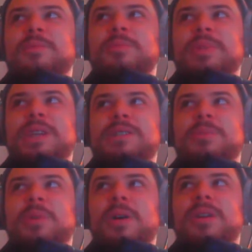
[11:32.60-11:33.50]
piece
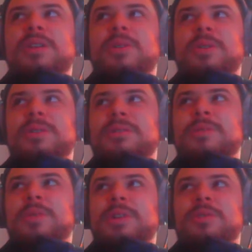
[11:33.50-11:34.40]
apart
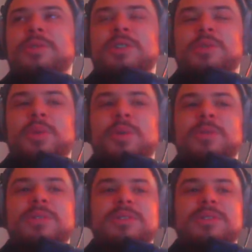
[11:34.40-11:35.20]
what you just wrote.